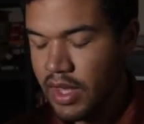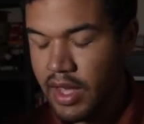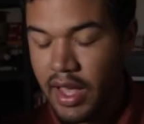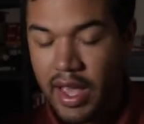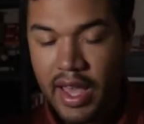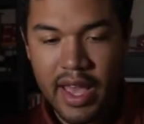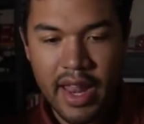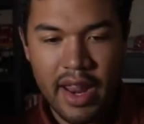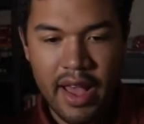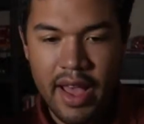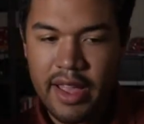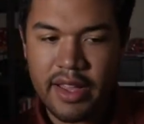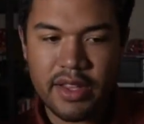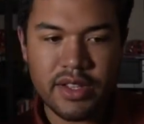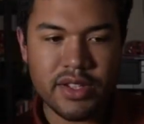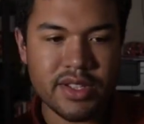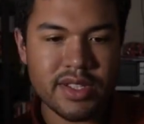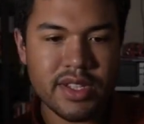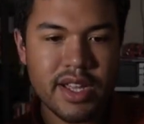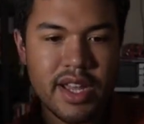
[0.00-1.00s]
And I
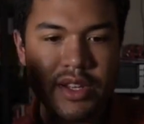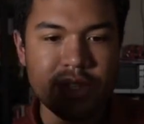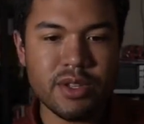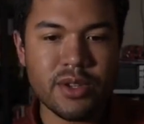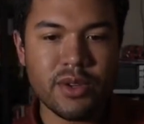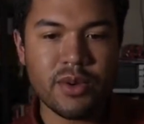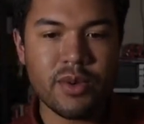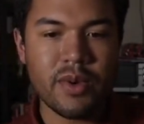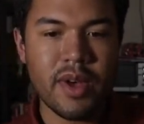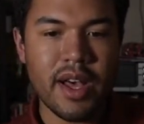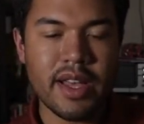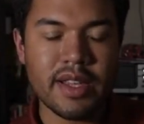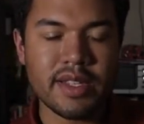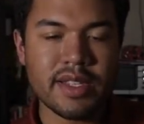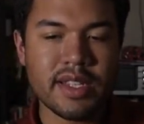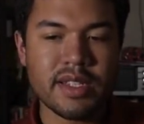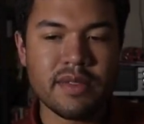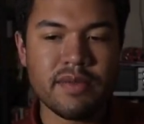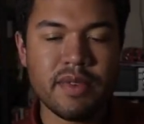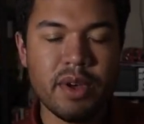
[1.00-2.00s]
just got to
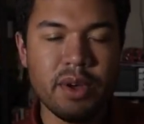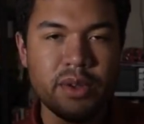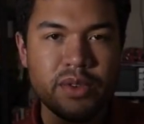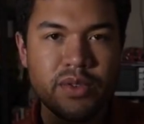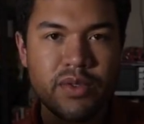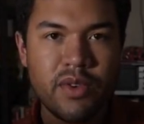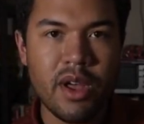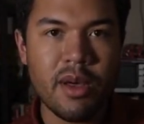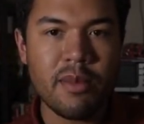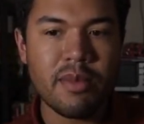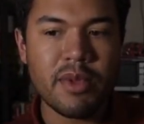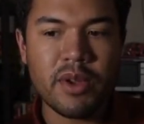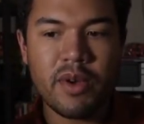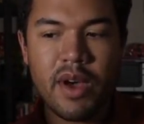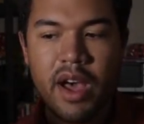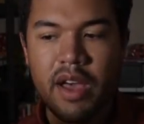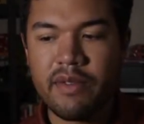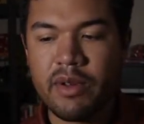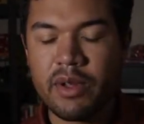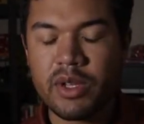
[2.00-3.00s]
see some photos from the new
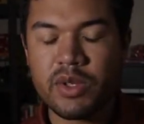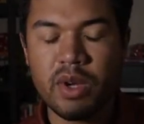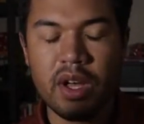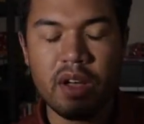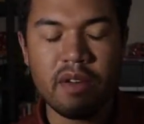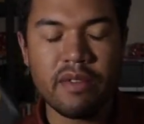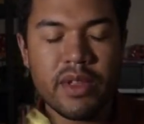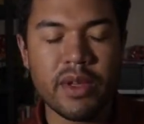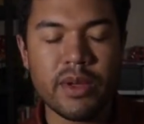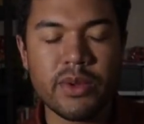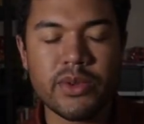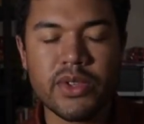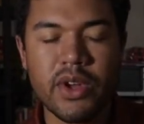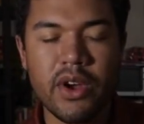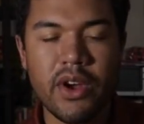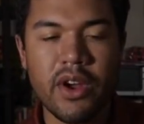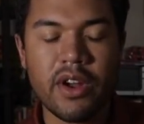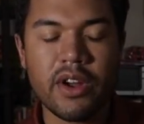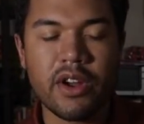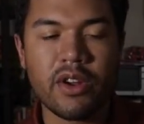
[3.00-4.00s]
iPhone 12. Those
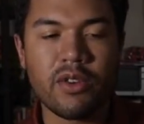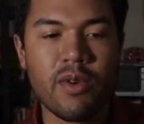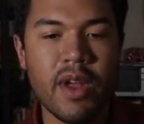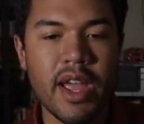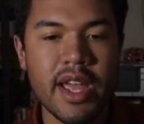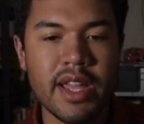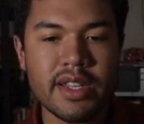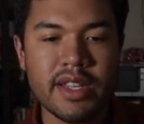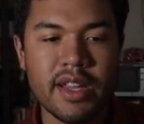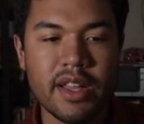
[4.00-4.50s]
are great.